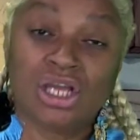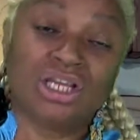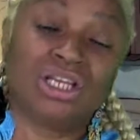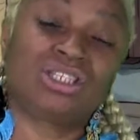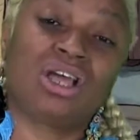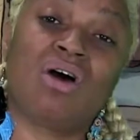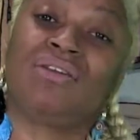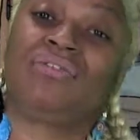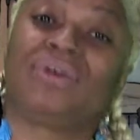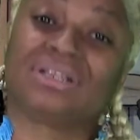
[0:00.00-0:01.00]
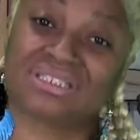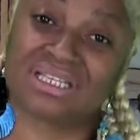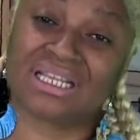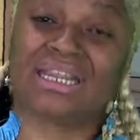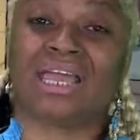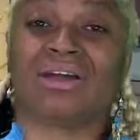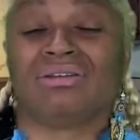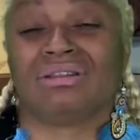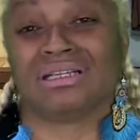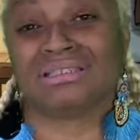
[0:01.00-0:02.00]
So unfortunately, they go
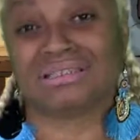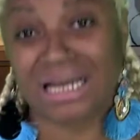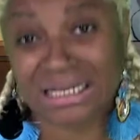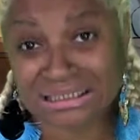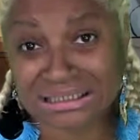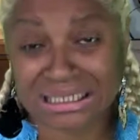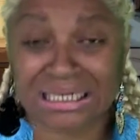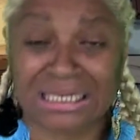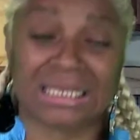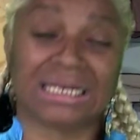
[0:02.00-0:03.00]
to the dungeon,